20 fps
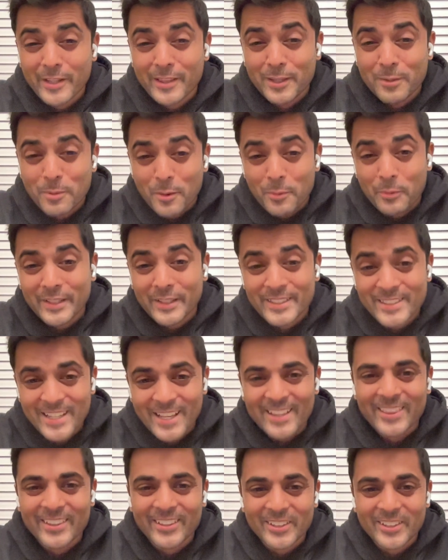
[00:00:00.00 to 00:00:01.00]
to wake them up like
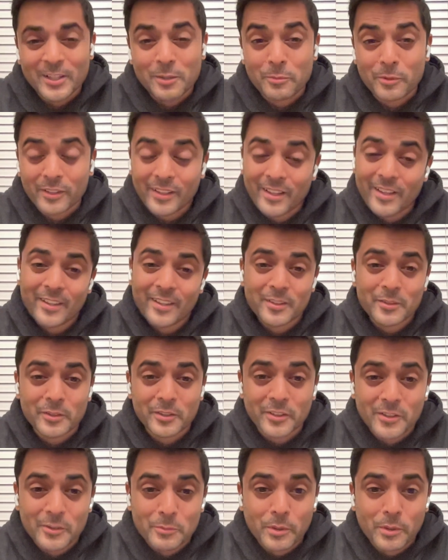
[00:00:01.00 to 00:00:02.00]
10:30 in the middle of
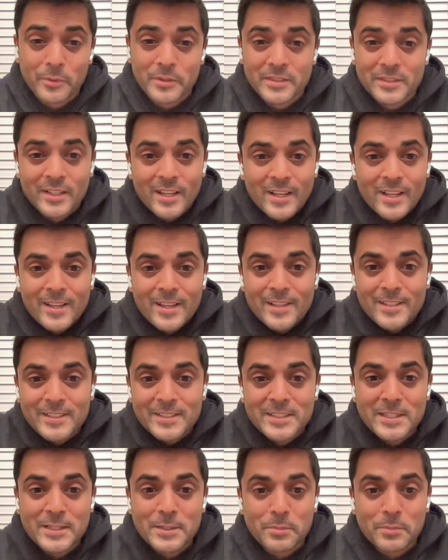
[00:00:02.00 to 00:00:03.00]
the night. They're probably
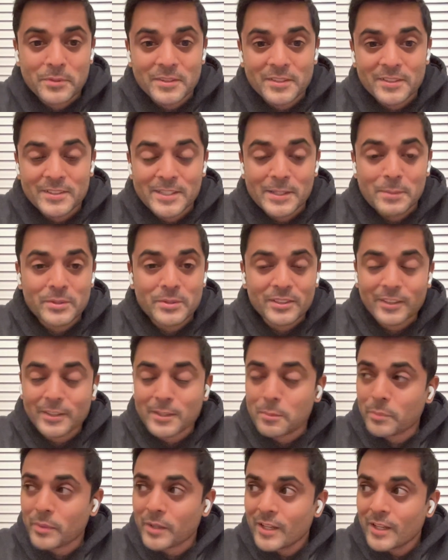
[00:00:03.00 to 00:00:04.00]
deep
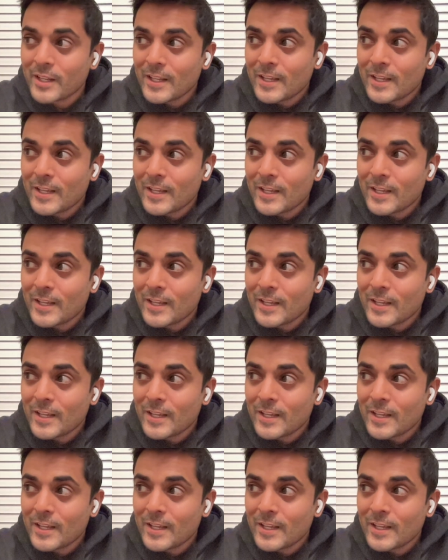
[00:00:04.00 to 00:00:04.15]
sleep,